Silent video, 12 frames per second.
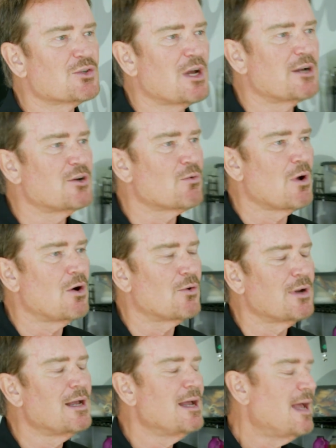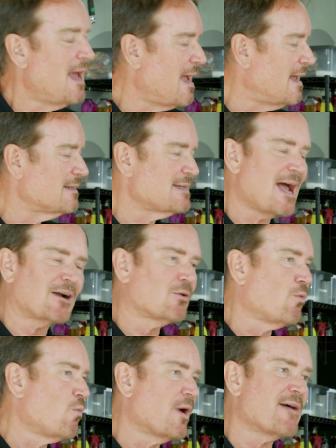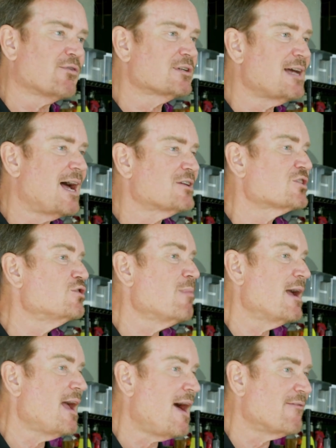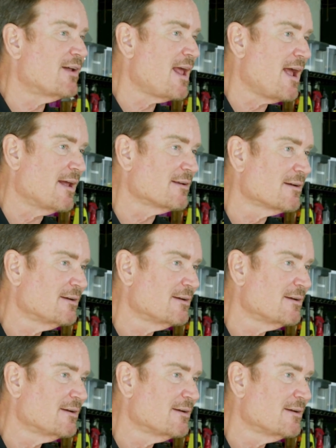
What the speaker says: on your own, and tackle whatever task you may have at hand.